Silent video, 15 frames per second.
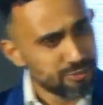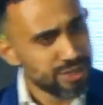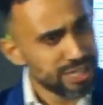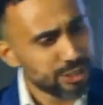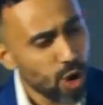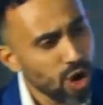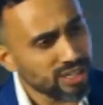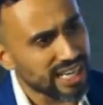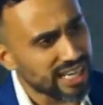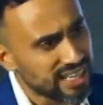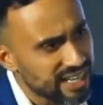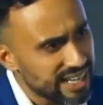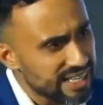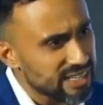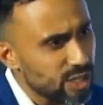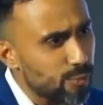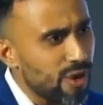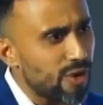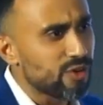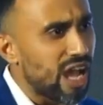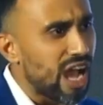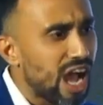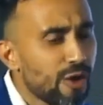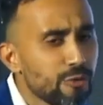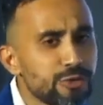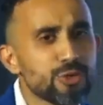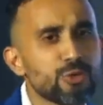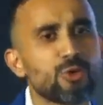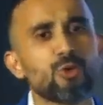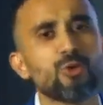talked at length about how you
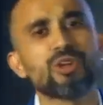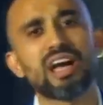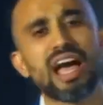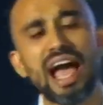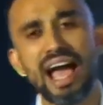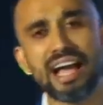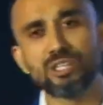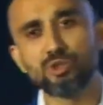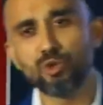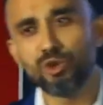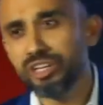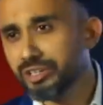could actually